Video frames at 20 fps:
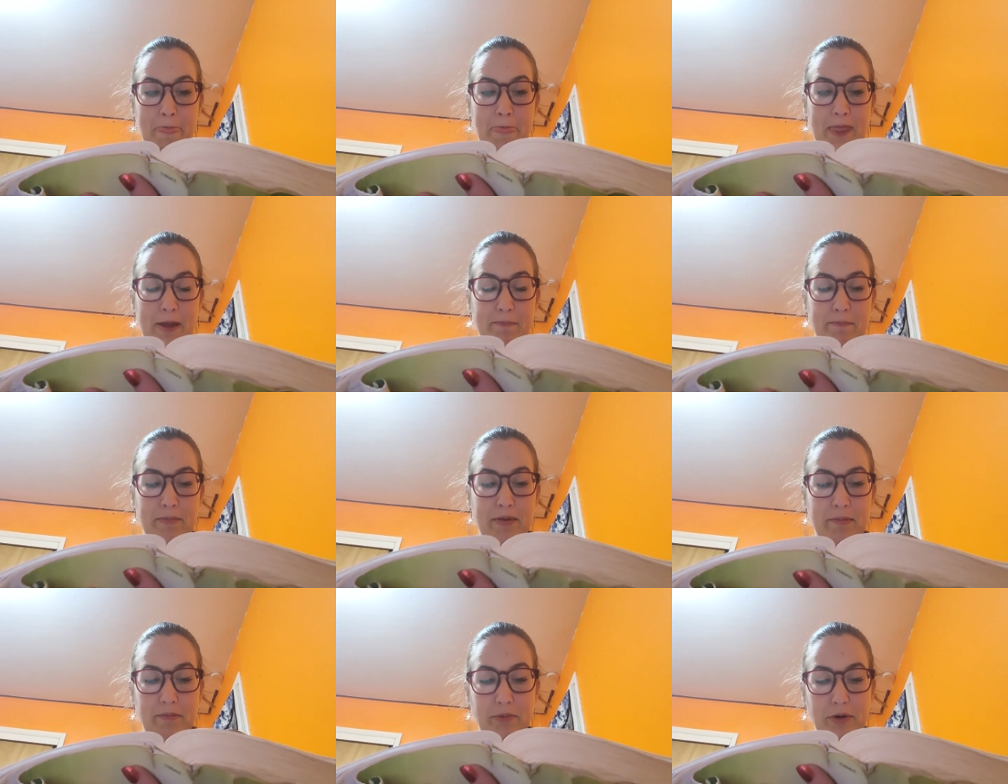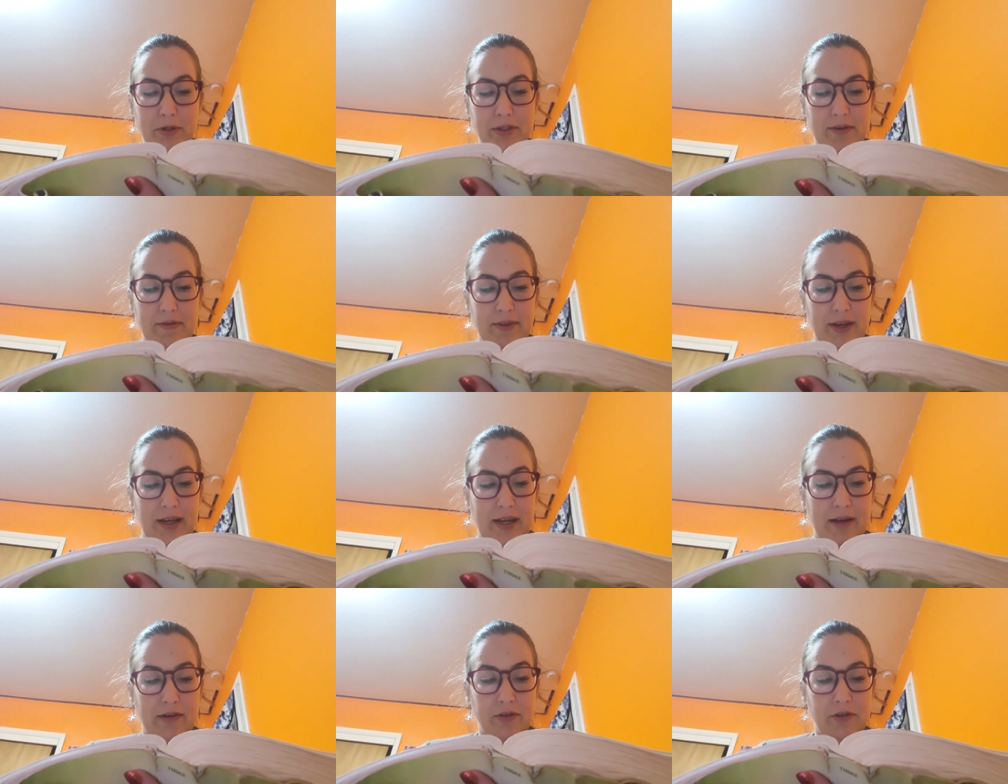The members of the
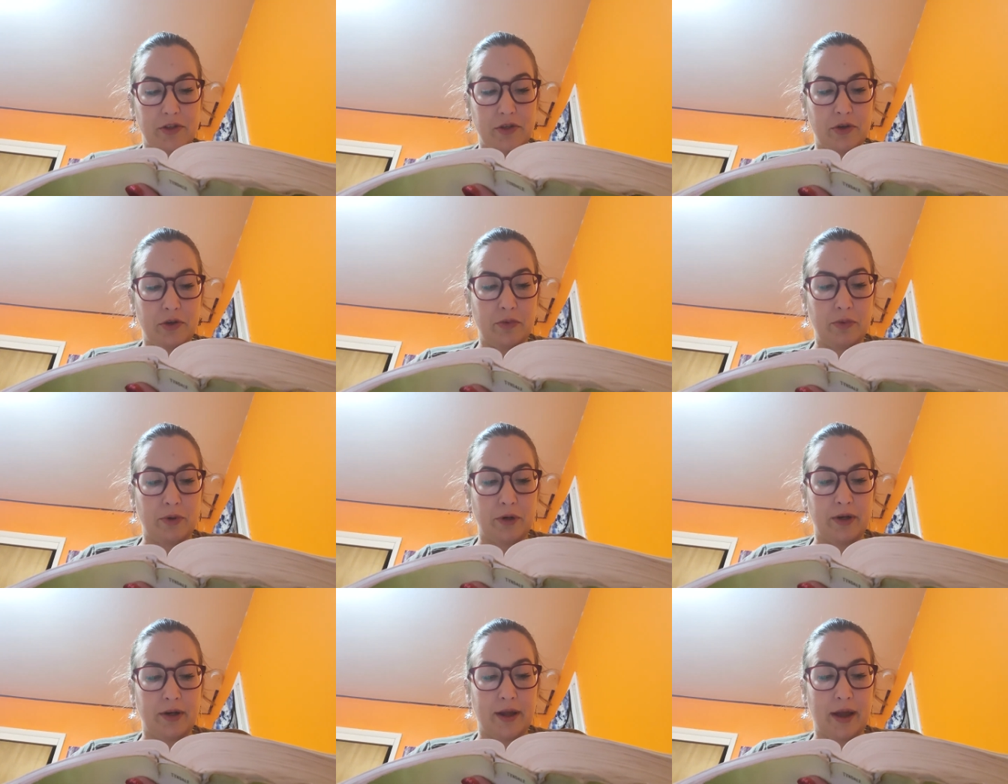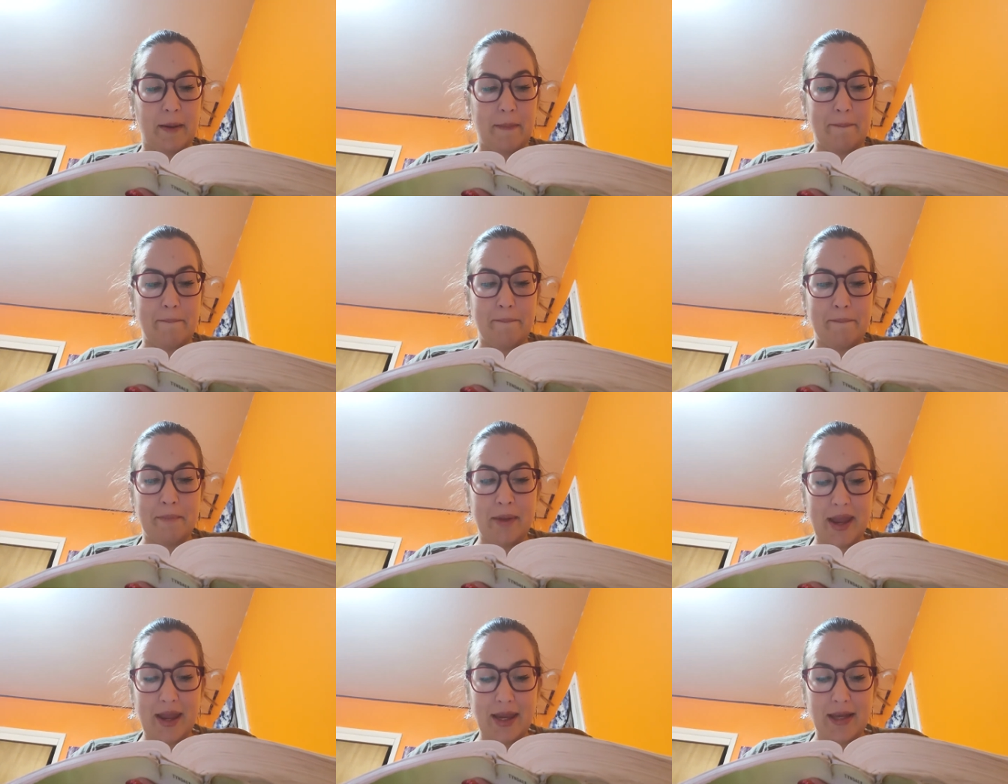council were
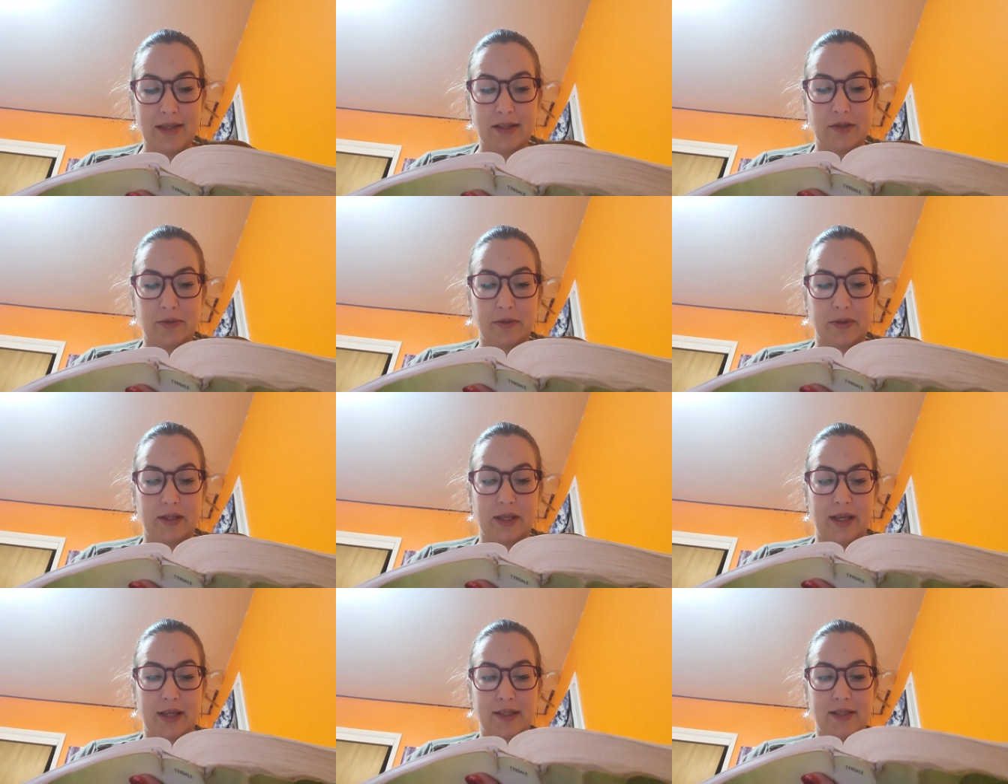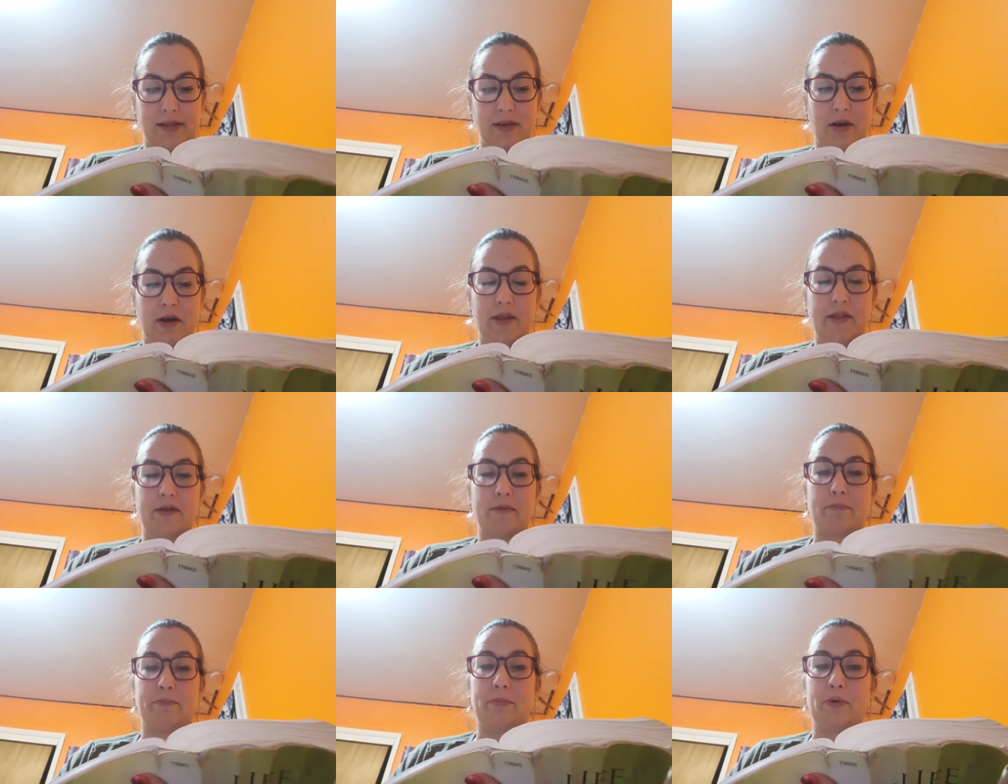amazed when they saw
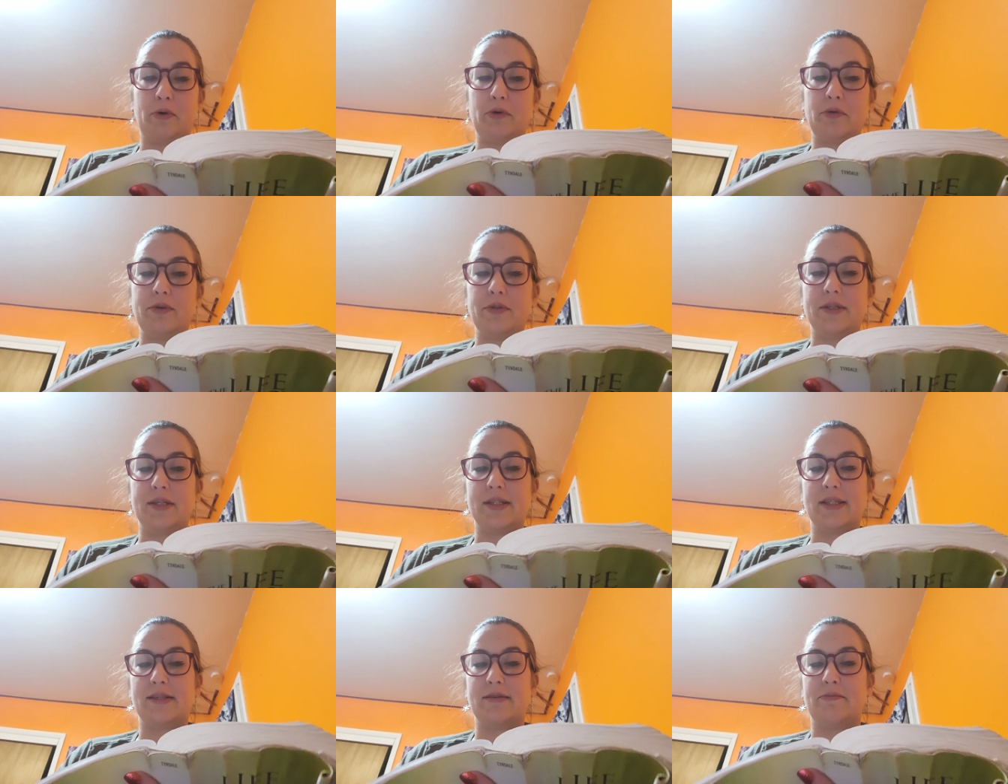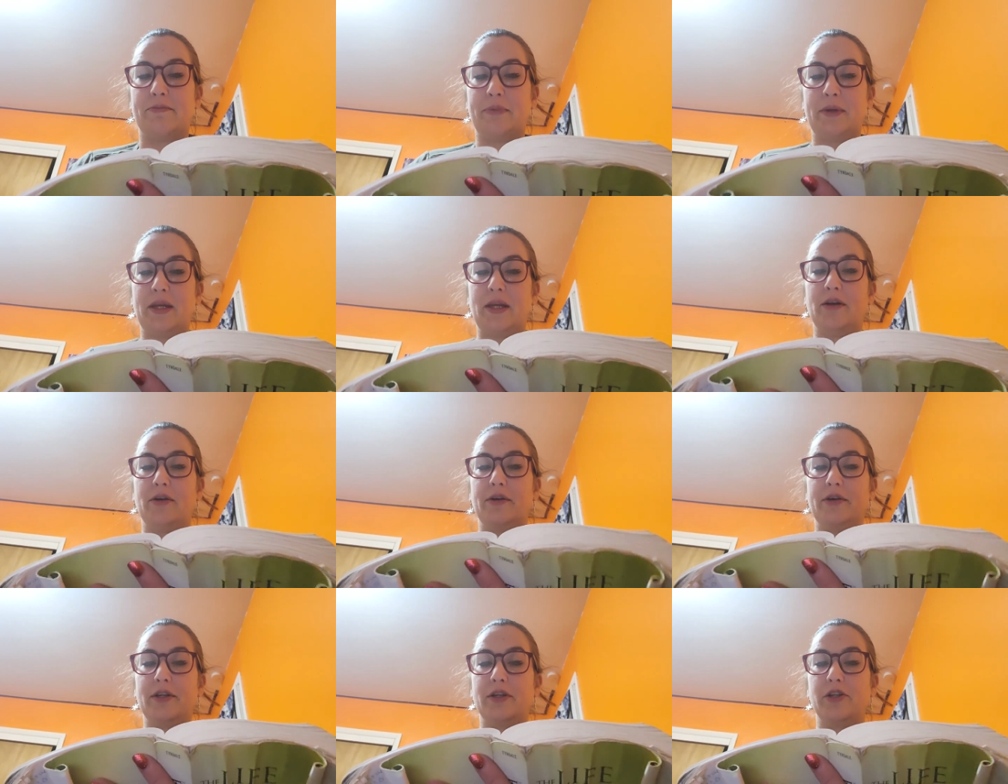the boldness of
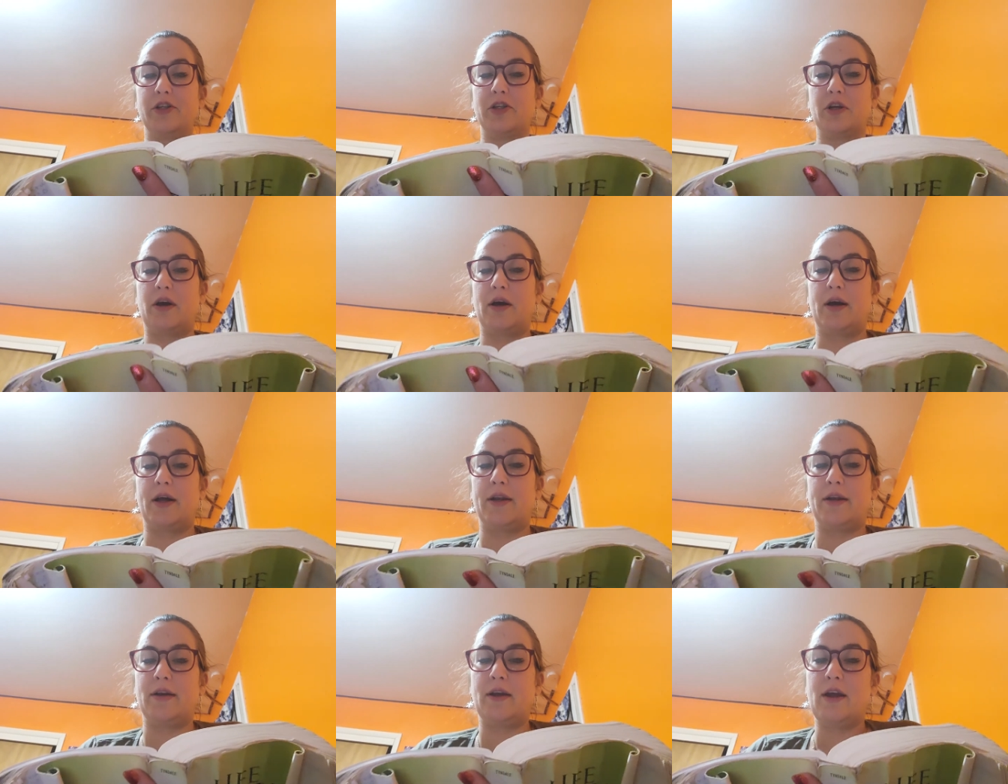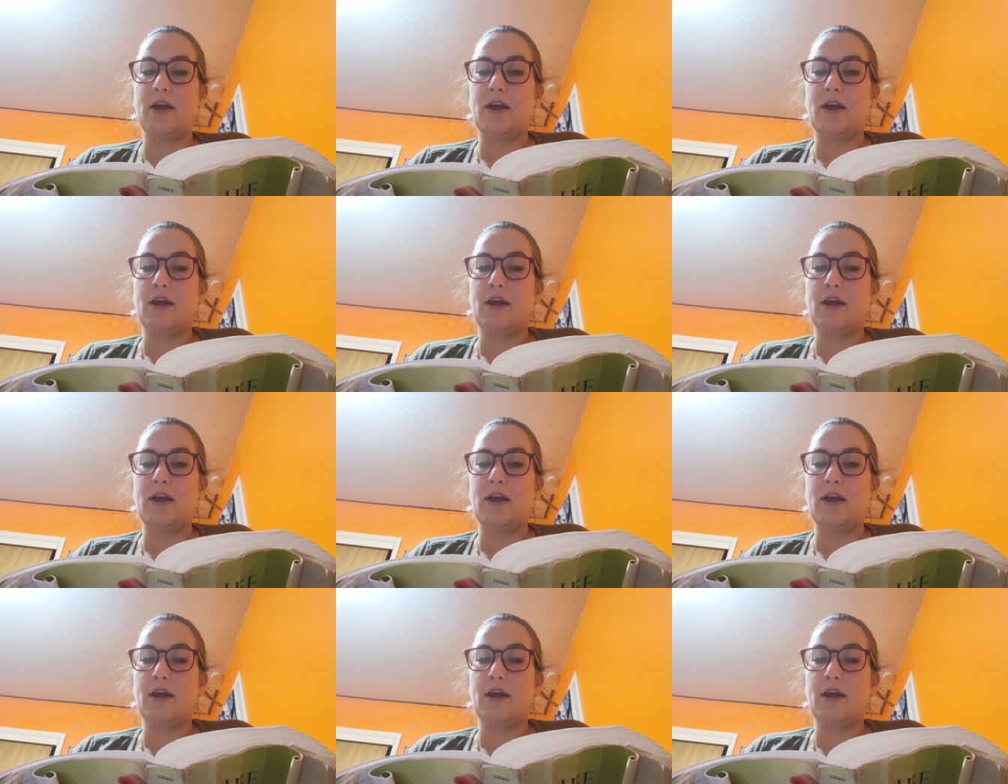Peter and John,